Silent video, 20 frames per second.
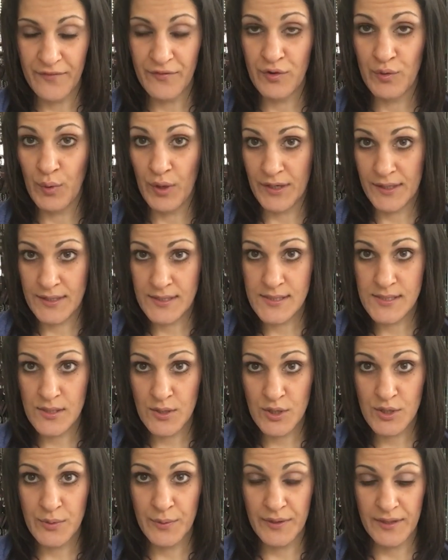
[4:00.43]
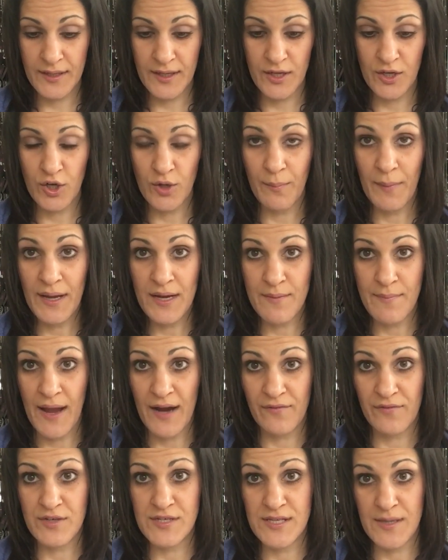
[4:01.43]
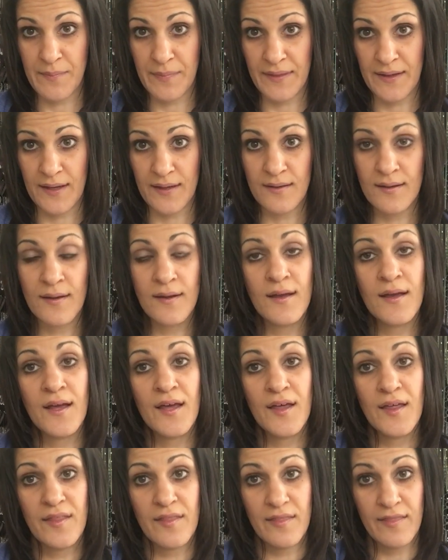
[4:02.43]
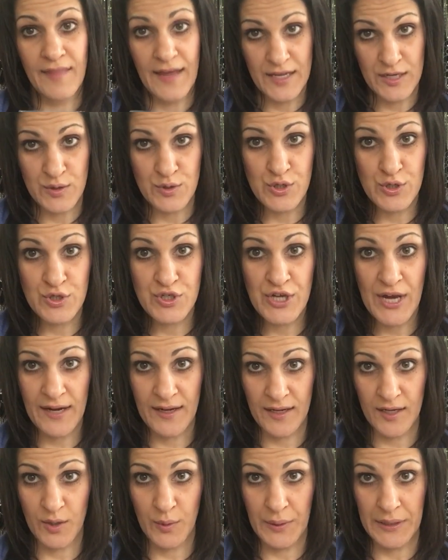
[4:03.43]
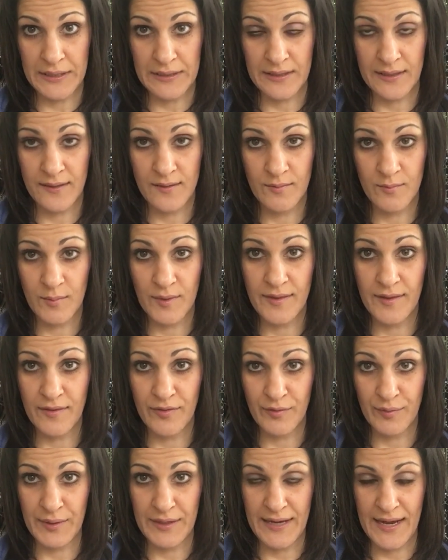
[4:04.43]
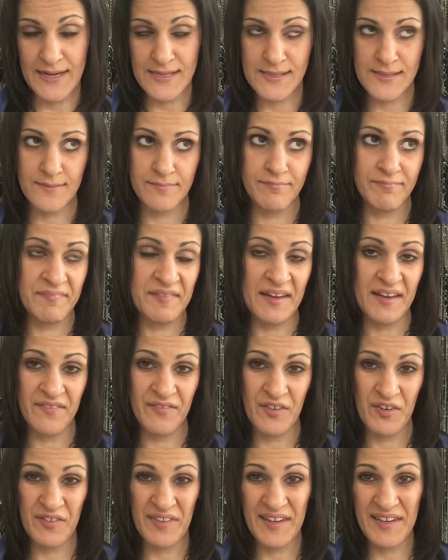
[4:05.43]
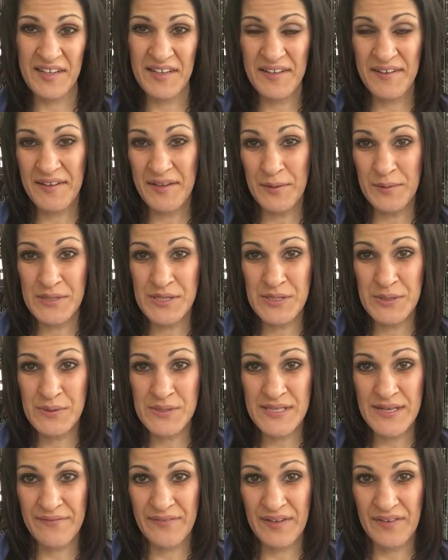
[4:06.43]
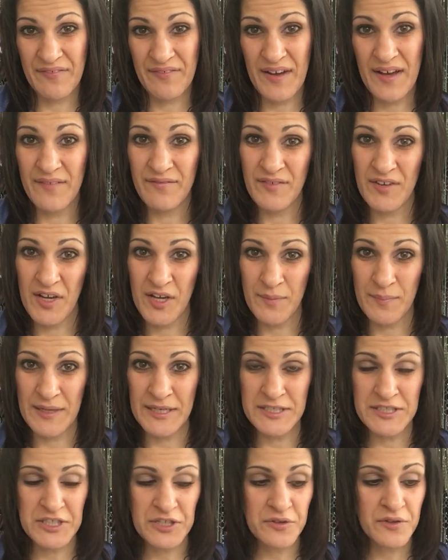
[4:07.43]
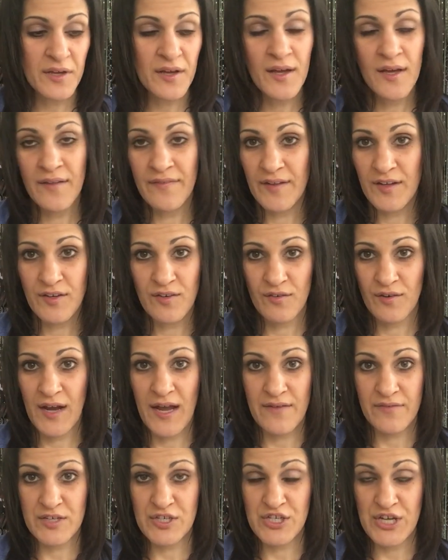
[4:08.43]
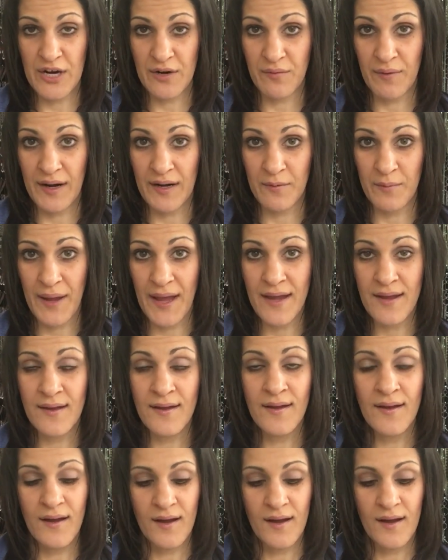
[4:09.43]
if you are concerned with getting your money back for something, that you do check it quickly within 3 days. If you're like, it was $275, not a big deal, then you don't have to check right away.